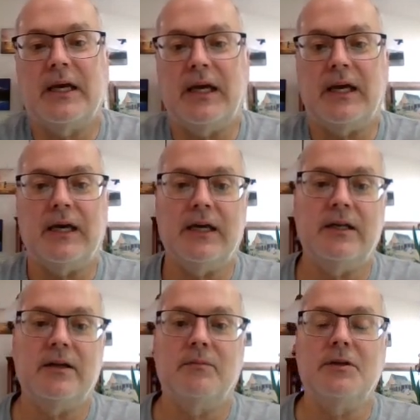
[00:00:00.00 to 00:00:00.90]

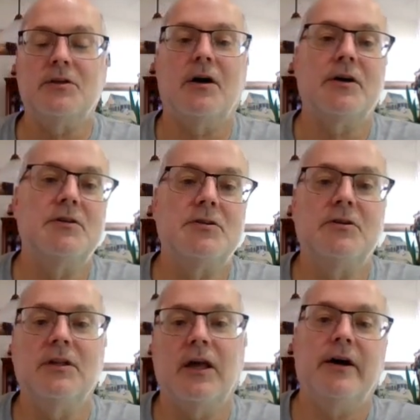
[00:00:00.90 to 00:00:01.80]
and I'll be talking to
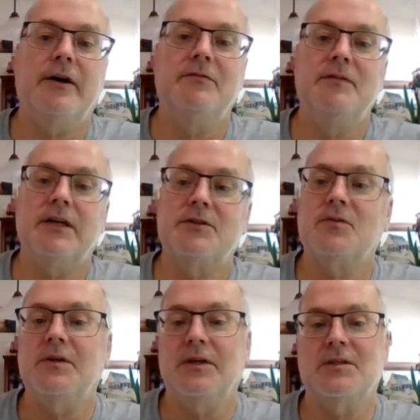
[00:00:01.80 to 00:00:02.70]
you live next week